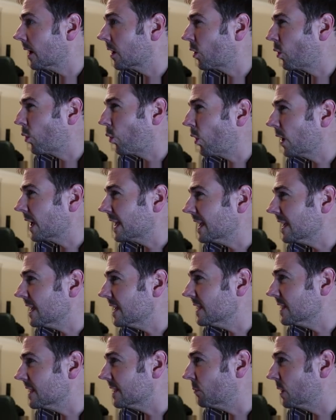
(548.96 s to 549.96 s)
quite
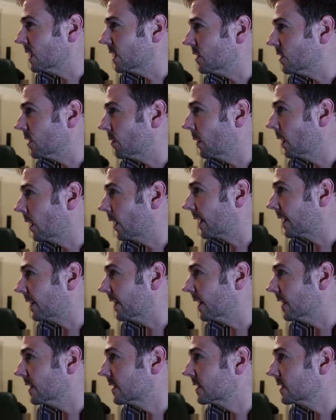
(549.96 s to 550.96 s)
easy when you do it like
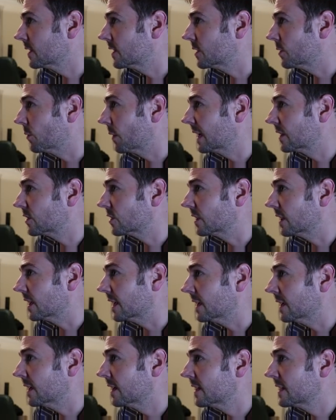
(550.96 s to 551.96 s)
this to
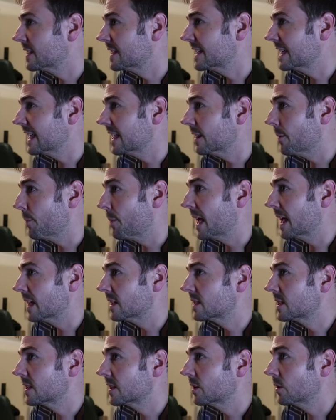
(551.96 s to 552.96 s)
actually see the
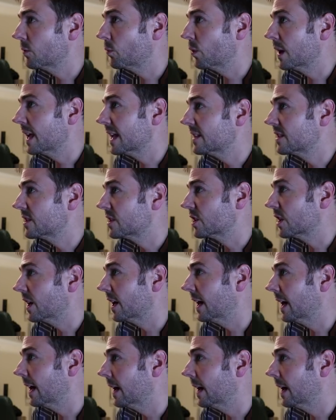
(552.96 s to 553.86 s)
bits which